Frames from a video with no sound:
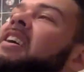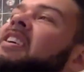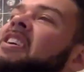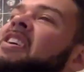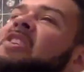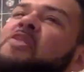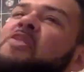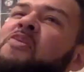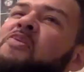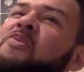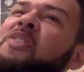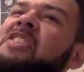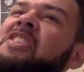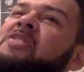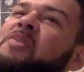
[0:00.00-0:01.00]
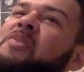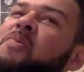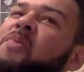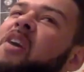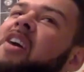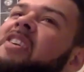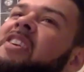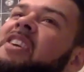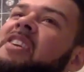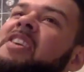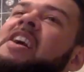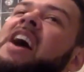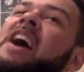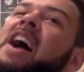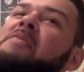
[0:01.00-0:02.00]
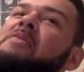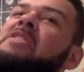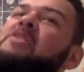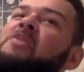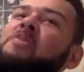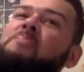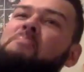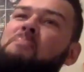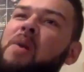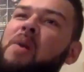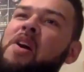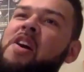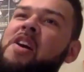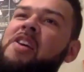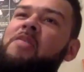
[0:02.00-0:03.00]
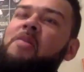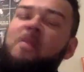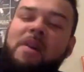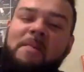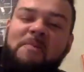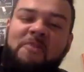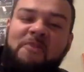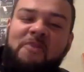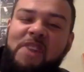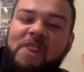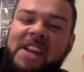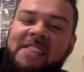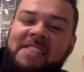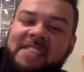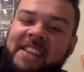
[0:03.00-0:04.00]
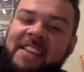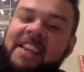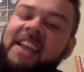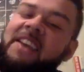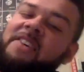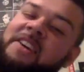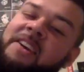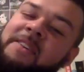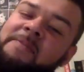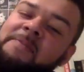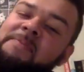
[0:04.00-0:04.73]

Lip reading: Can you fix the water heater? I'm either burned or I'm freezing. Yeah, okay.